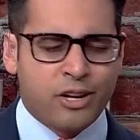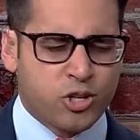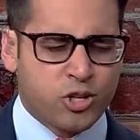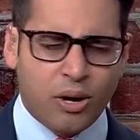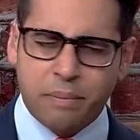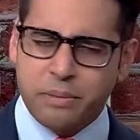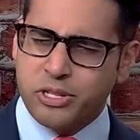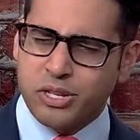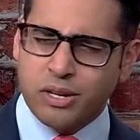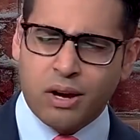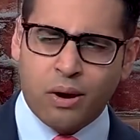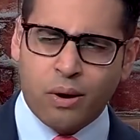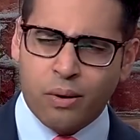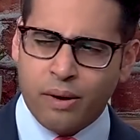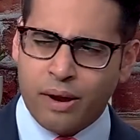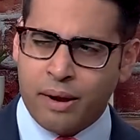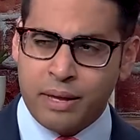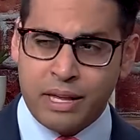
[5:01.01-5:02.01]
Trump used to
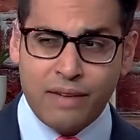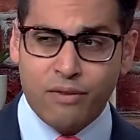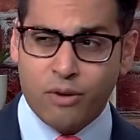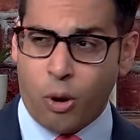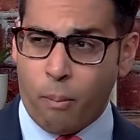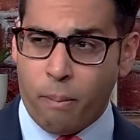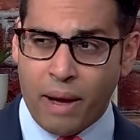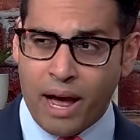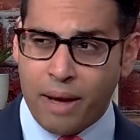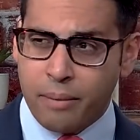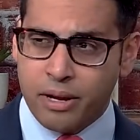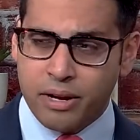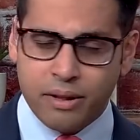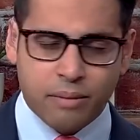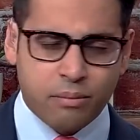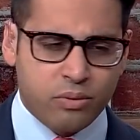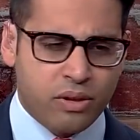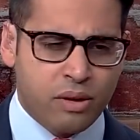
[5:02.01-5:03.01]
go, and even Obama, and